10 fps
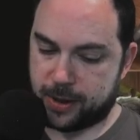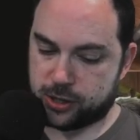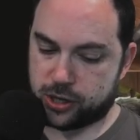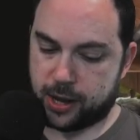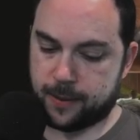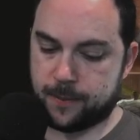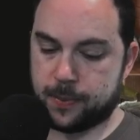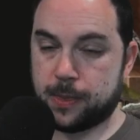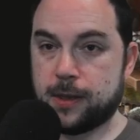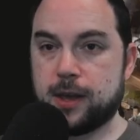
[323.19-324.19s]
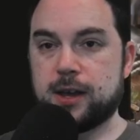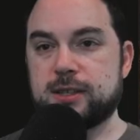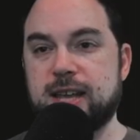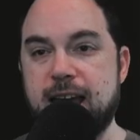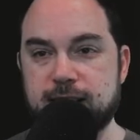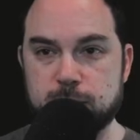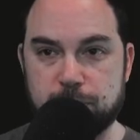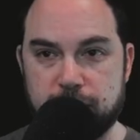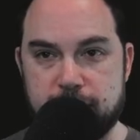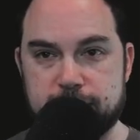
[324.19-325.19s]
mentioning, takes
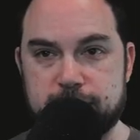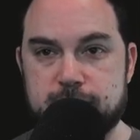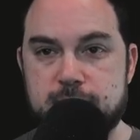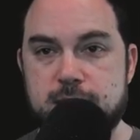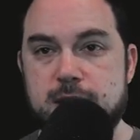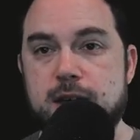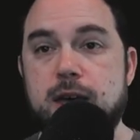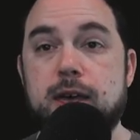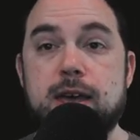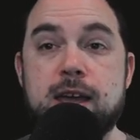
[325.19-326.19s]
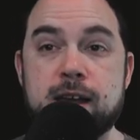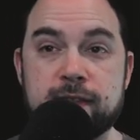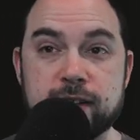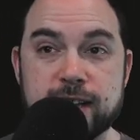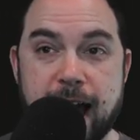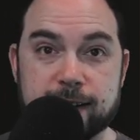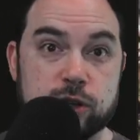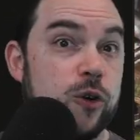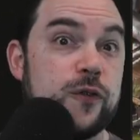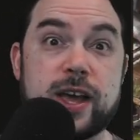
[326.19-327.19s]
place in the
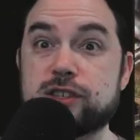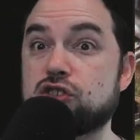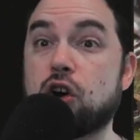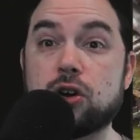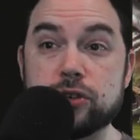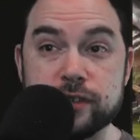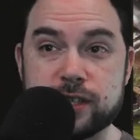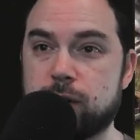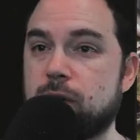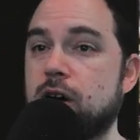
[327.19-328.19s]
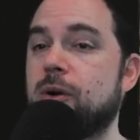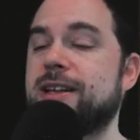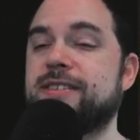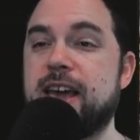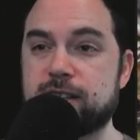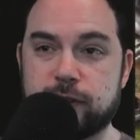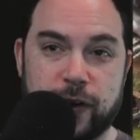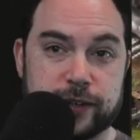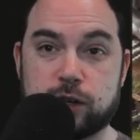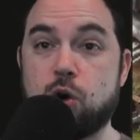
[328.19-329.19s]
tactical phase, turn 0. It takes
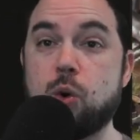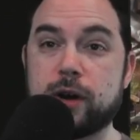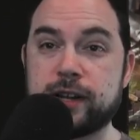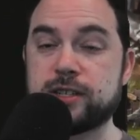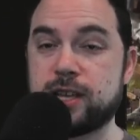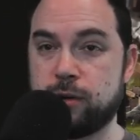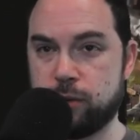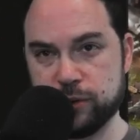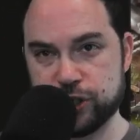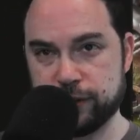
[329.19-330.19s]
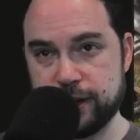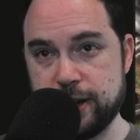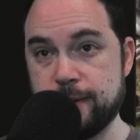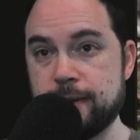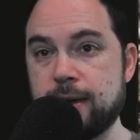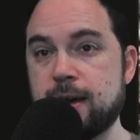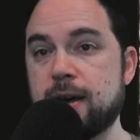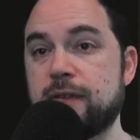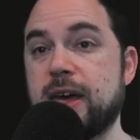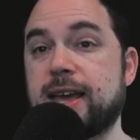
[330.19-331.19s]
effect according to the hero agility.
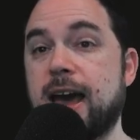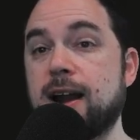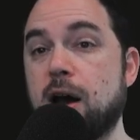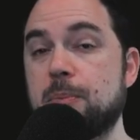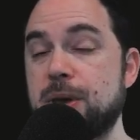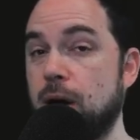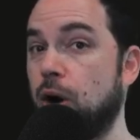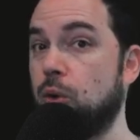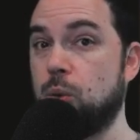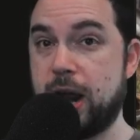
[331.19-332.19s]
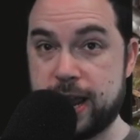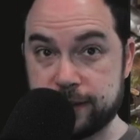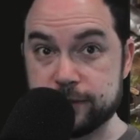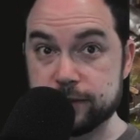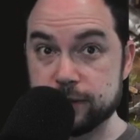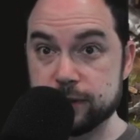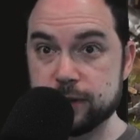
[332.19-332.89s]
They cannot be erased,